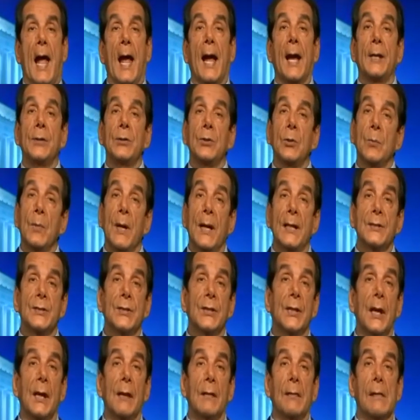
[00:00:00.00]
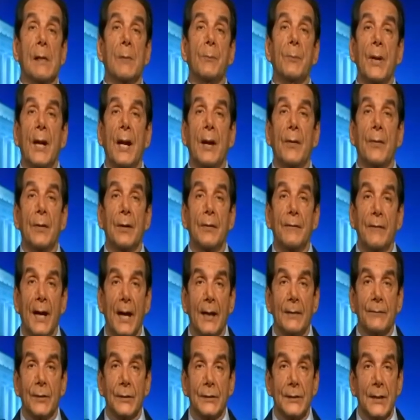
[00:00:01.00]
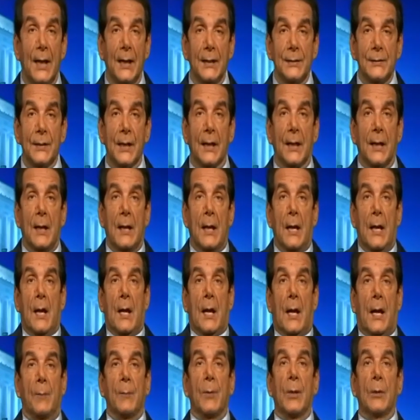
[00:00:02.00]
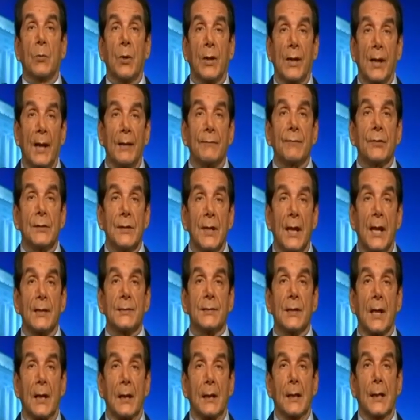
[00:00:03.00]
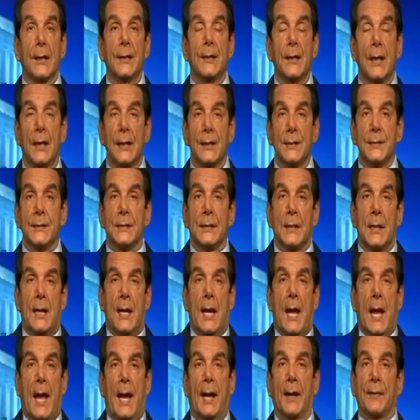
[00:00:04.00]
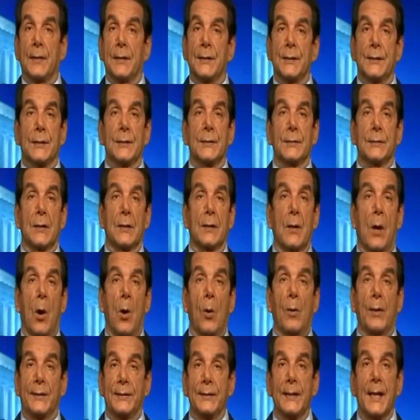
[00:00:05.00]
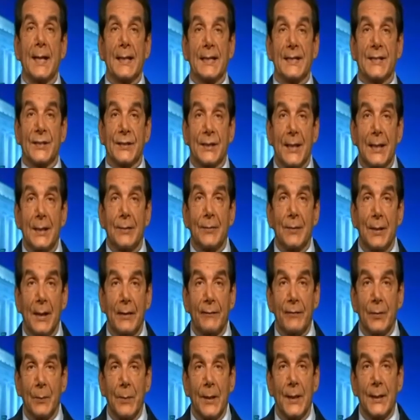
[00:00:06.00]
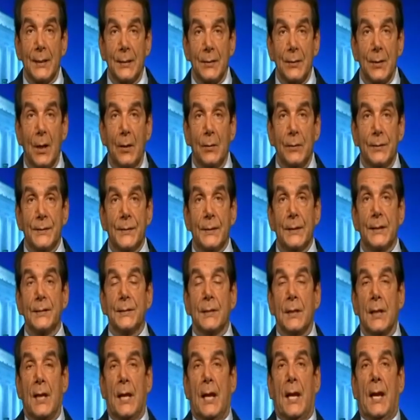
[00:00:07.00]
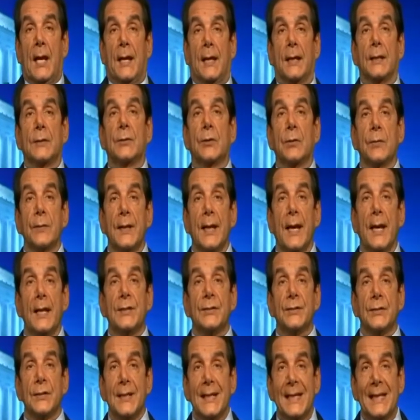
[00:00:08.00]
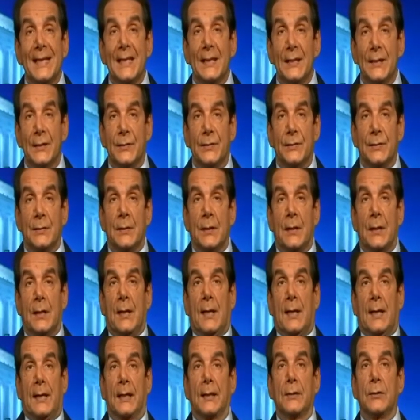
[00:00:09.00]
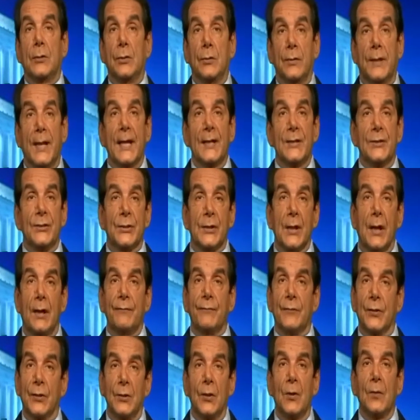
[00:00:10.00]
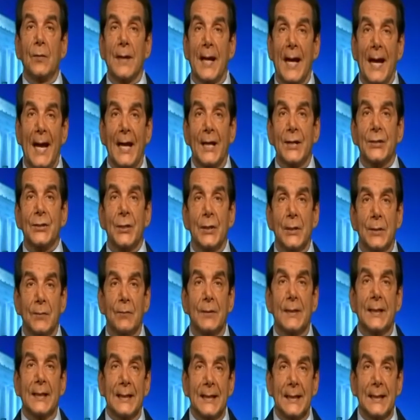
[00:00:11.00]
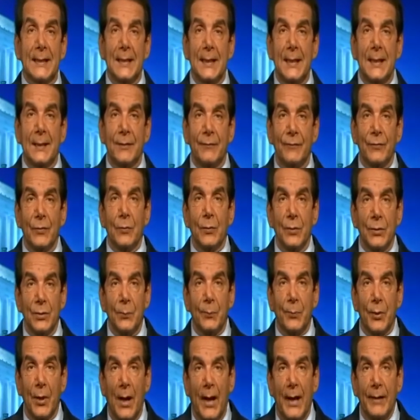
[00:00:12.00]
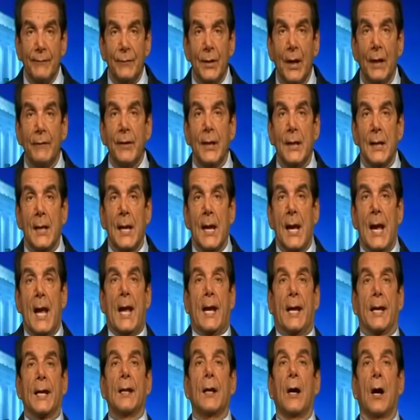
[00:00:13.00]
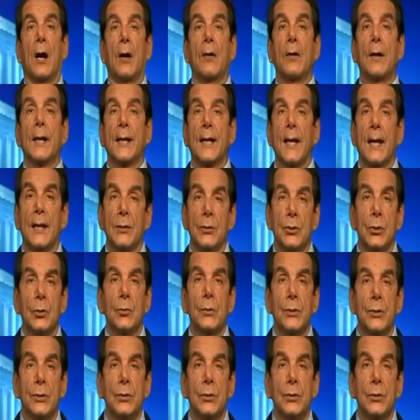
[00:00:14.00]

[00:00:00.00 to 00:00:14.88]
and you might say the power of advertising. I mean, what advertising does, and this is it's not a secret, everybody knows this, it creates needs. You get stuff you don't actually really need if you were deprived of it. In a hurricane, you